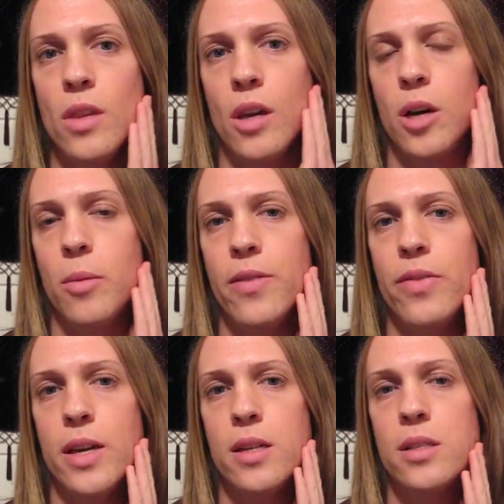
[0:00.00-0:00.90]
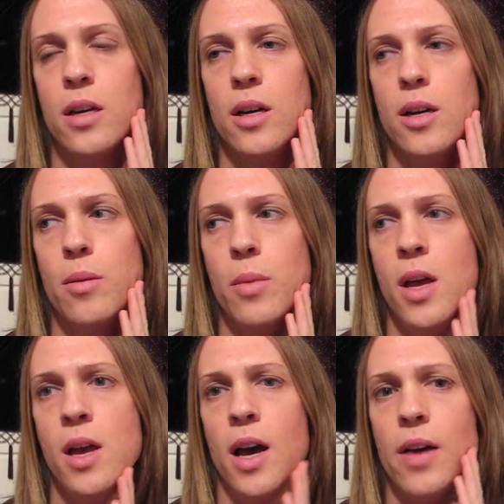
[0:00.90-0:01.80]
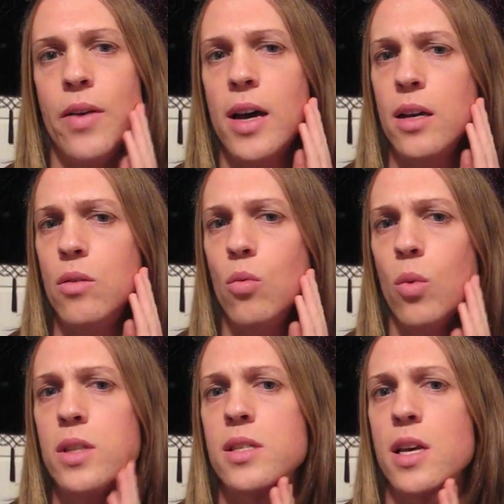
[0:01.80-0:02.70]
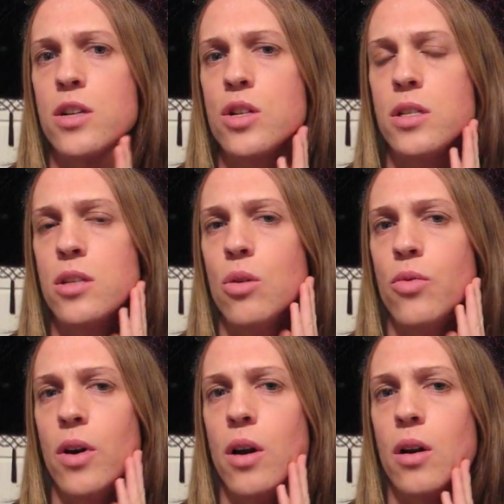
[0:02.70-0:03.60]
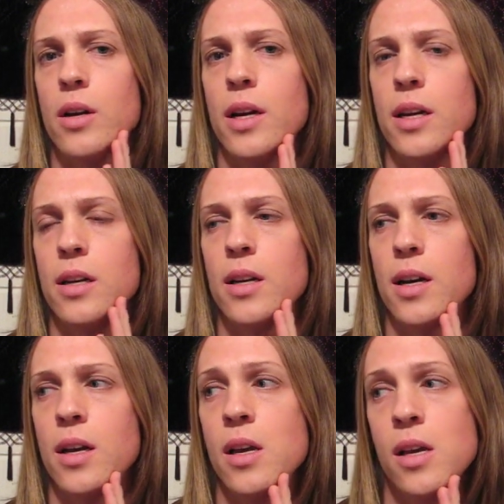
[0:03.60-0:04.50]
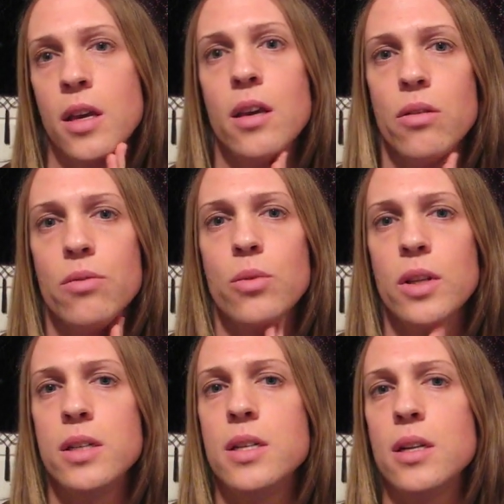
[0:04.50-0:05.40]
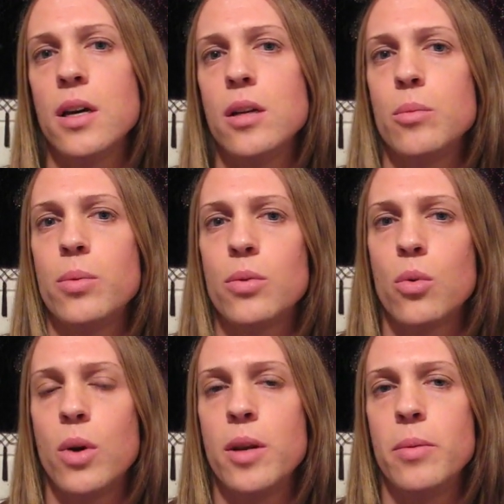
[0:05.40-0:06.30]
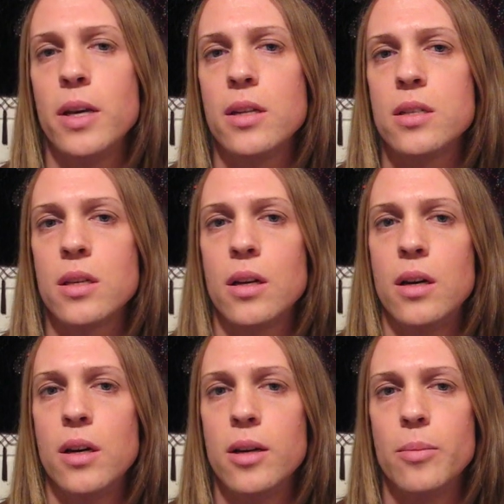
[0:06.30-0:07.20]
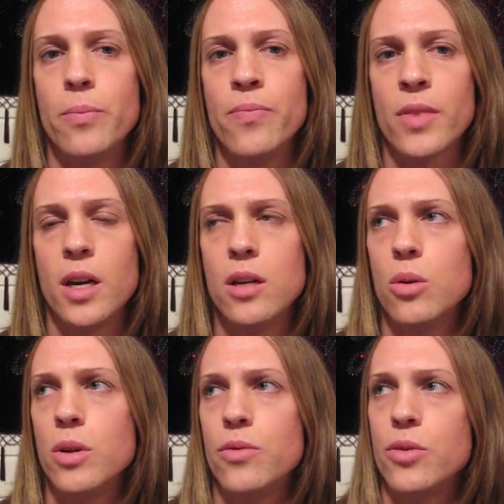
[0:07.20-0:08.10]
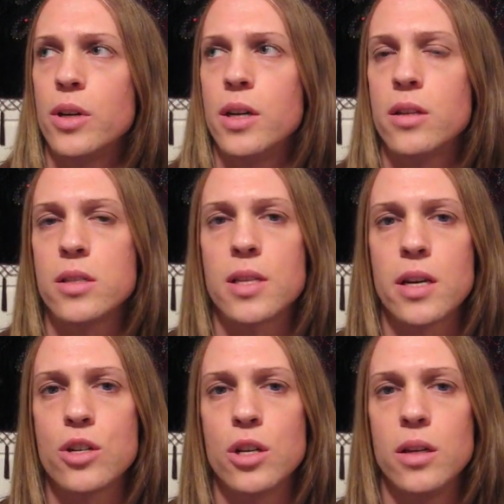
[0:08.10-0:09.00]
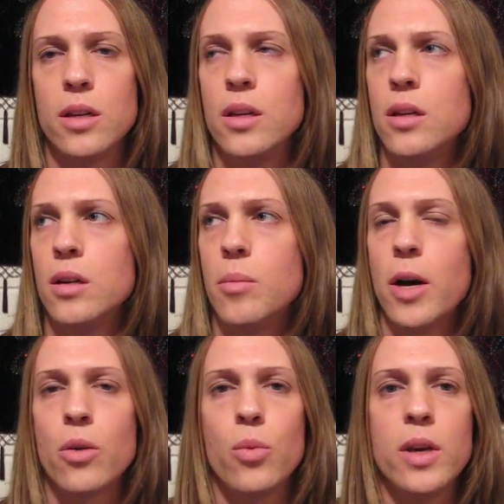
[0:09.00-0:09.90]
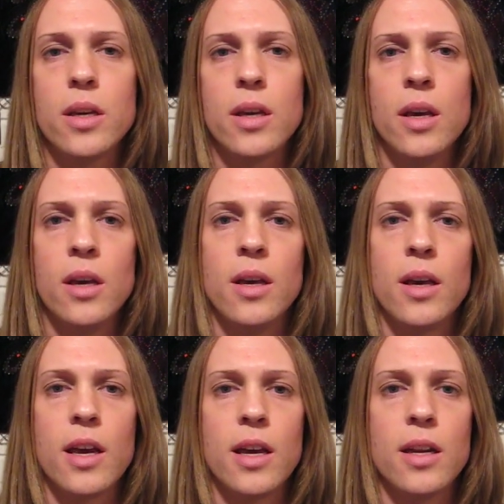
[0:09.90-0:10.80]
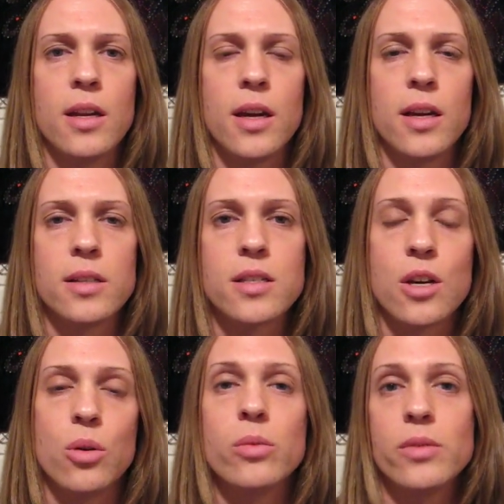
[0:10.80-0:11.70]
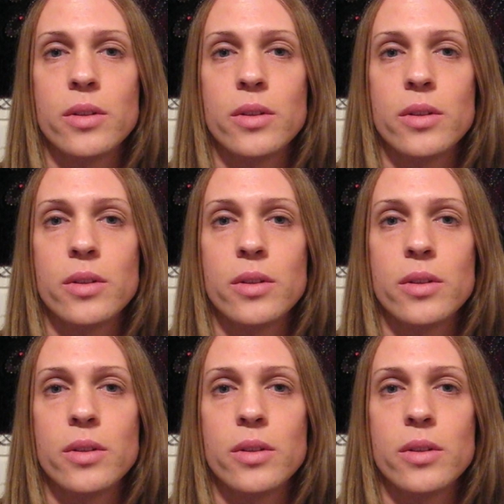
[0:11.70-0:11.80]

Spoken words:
on my face. I've had 1 session so far, and it really did help quite a bit. I go in for another session in about a week, and so